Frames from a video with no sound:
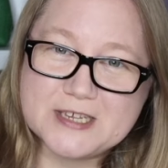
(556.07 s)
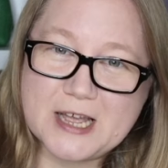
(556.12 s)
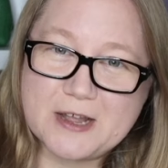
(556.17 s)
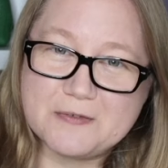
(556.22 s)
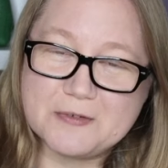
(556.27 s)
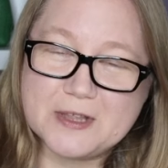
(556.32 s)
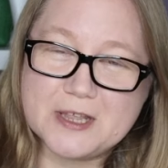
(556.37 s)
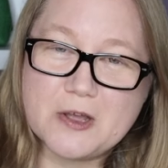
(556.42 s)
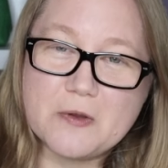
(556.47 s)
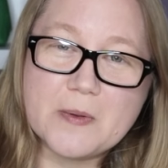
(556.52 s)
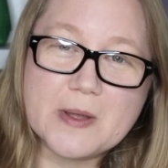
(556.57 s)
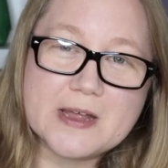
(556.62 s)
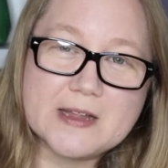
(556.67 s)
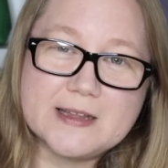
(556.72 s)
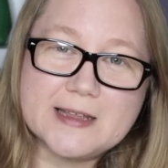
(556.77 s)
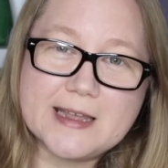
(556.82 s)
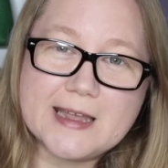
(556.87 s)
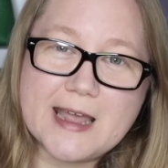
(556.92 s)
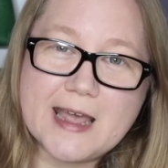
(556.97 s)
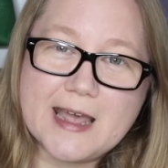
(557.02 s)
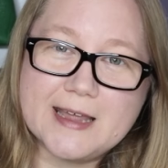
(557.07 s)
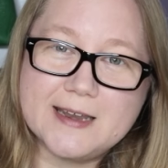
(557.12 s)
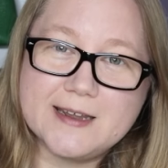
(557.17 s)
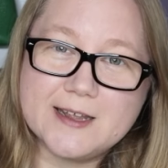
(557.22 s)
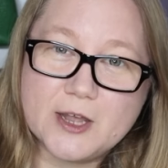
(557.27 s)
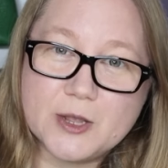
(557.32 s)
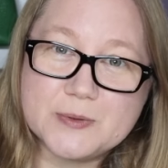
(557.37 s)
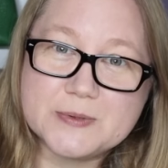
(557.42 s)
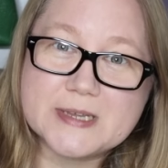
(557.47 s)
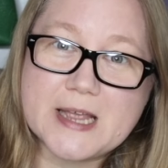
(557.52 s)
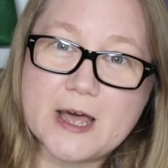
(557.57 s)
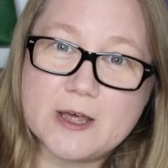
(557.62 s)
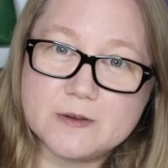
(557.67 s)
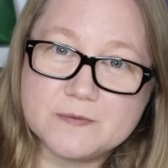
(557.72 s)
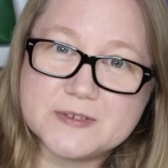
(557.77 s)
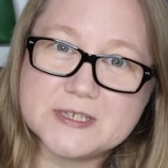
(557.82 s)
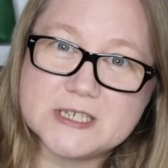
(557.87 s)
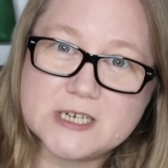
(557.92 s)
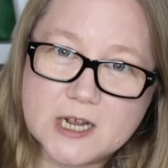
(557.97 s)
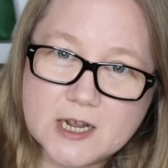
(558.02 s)
out really quickly and it goes out
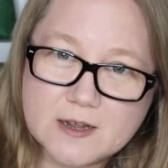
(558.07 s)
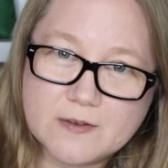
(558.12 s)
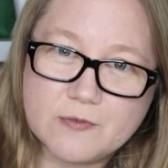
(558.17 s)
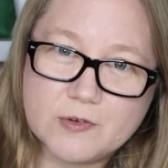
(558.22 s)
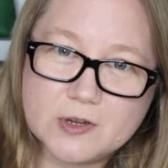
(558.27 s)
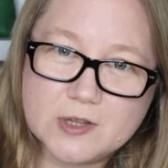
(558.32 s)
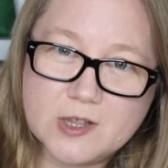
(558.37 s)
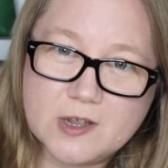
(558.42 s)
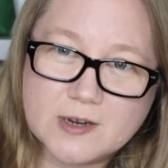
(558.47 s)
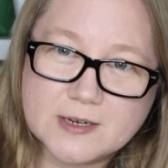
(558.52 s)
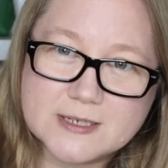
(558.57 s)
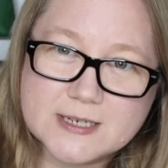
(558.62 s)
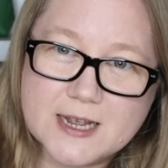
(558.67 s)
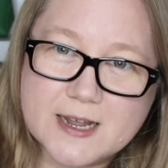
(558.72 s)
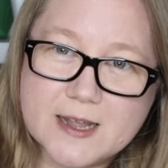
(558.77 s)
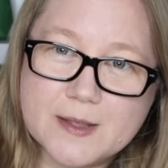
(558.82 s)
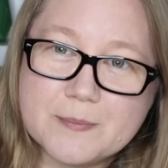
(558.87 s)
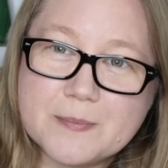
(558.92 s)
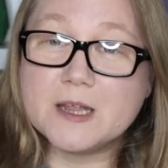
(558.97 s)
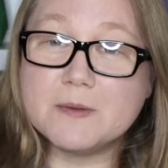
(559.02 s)
of stock for a long time.